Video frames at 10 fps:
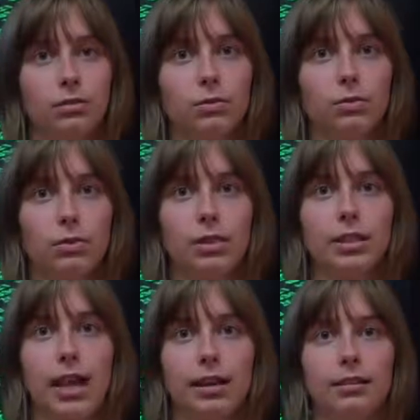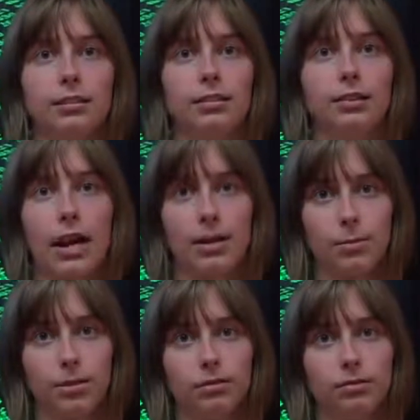fraud and harassment.